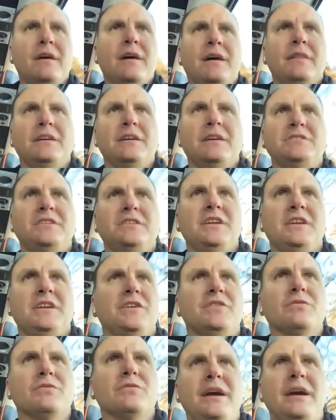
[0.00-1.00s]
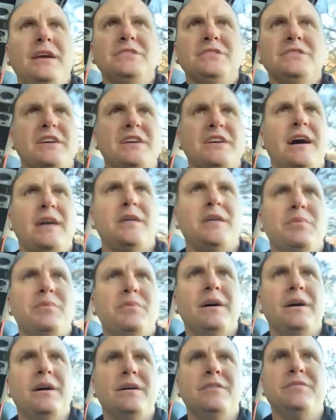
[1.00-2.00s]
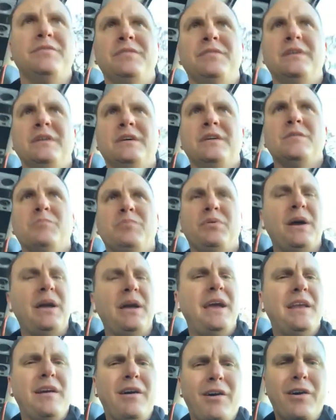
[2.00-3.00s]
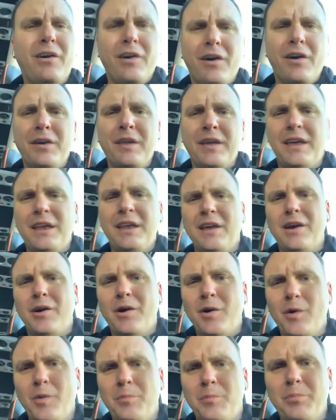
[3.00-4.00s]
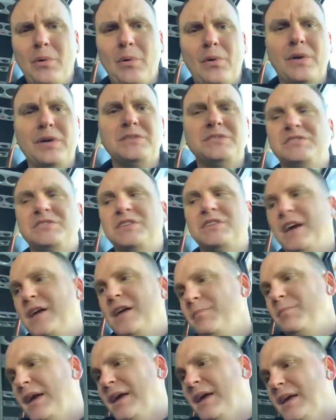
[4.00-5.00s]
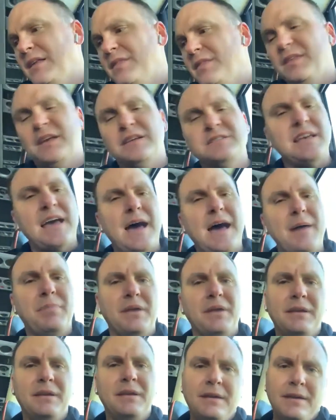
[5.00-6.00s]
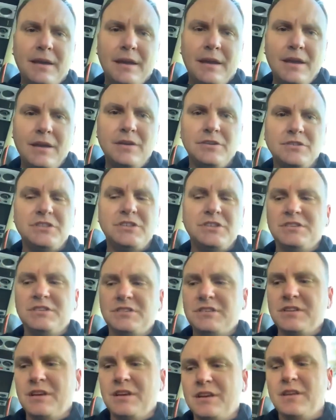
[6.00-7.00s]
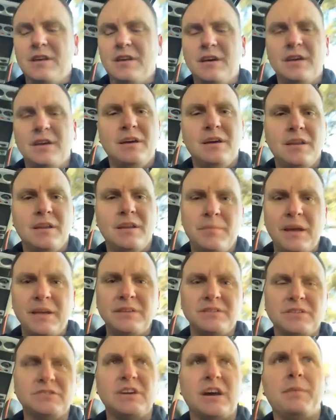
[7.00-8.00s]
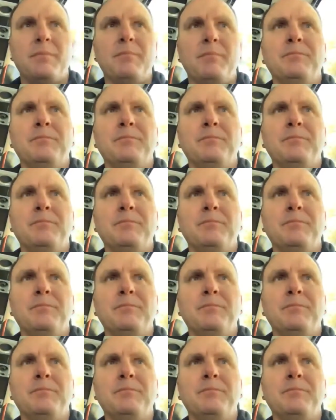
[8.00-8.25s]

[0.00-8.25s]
I thought she did a great job of playing hard and getting O boards and making things happen. She just did an amazing job.